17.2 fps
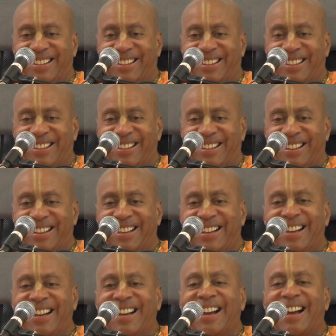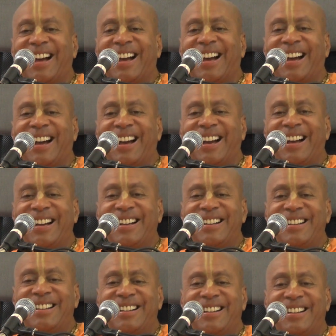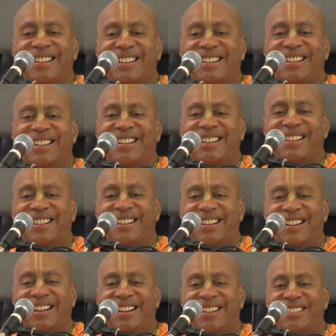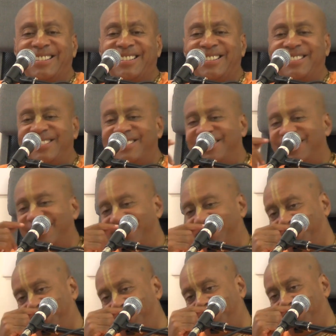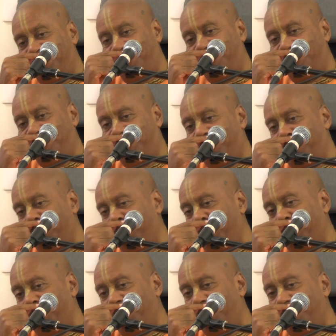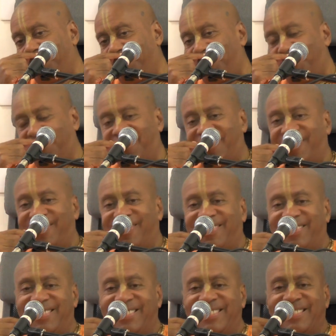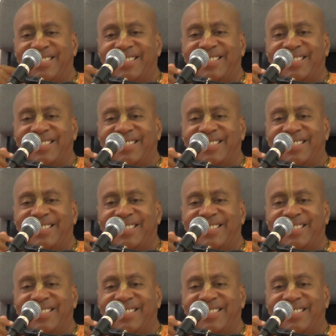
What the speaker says: Not just other people, you know. It doesn't matter what direction where you go, you'll always end up in.